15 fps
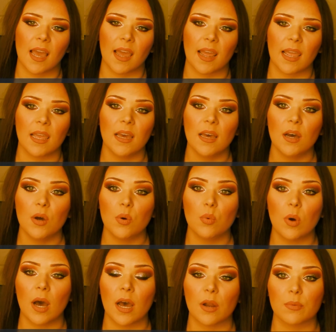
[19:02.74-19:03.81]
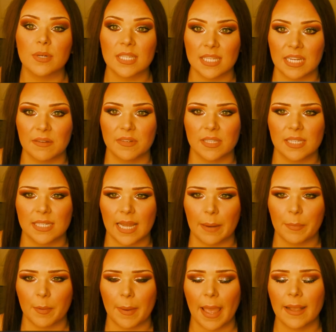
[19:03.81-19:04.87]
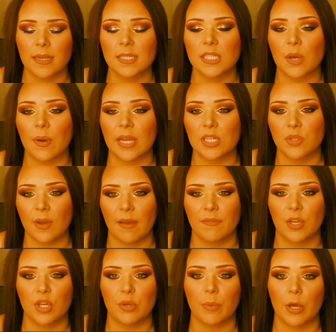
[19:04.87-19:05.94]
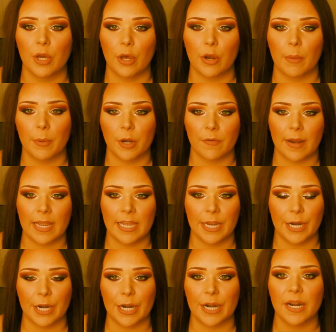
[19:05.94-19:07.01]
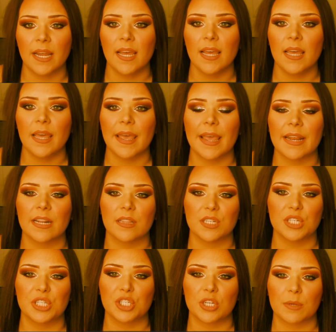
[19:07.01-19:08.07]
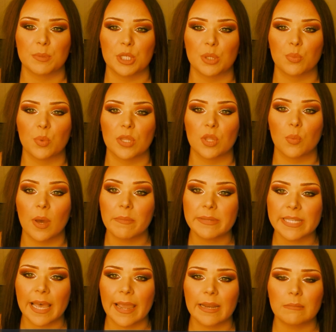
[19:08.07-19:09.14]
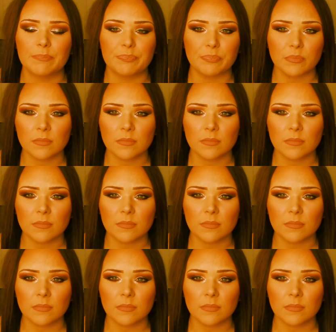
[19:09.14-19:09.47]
I received the diaper bag. So I do have the coupon code. I'll put it right here and in the description with the website.